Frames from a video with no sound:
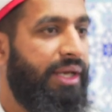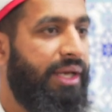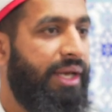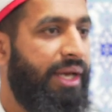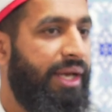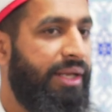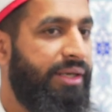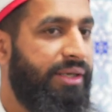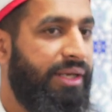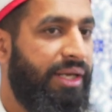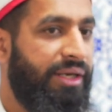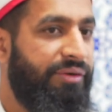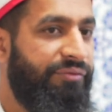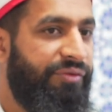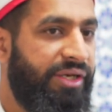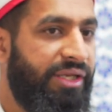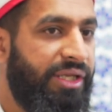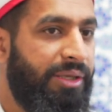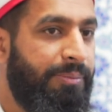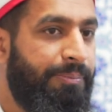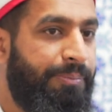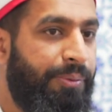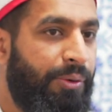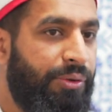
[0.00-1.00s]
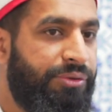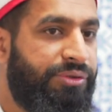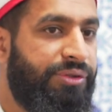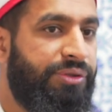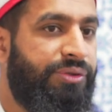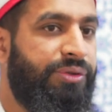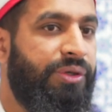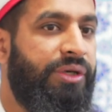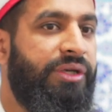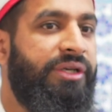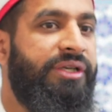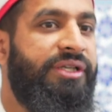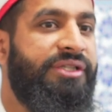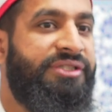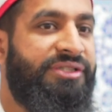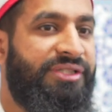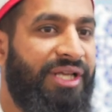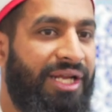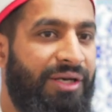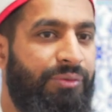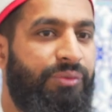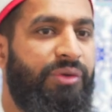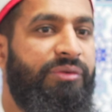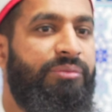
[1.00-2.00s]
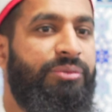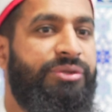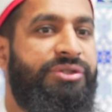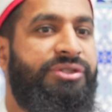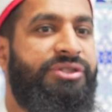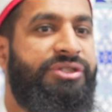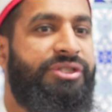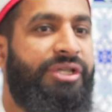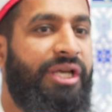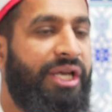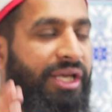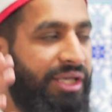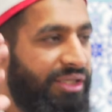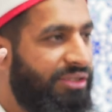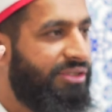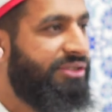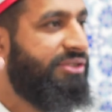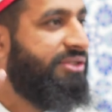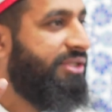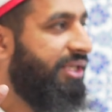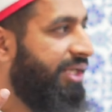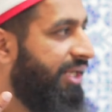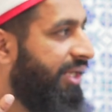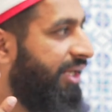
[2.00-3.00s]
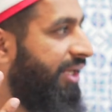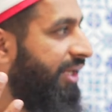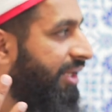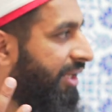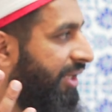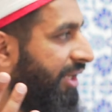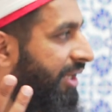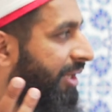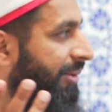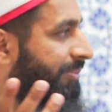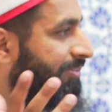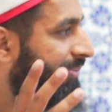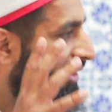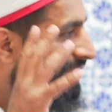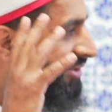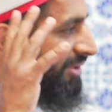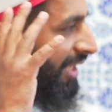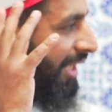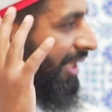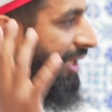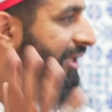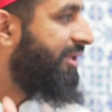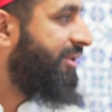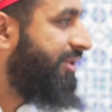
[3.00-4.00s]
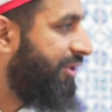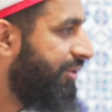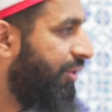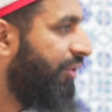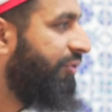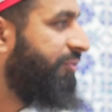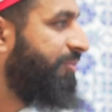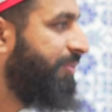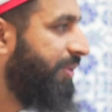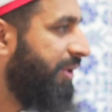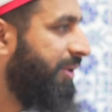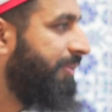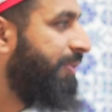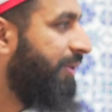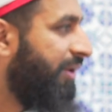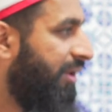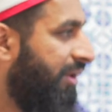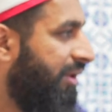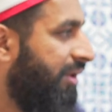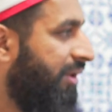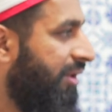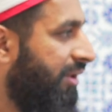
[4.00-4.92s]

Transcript: and very important to understand. We must change the mentality of people.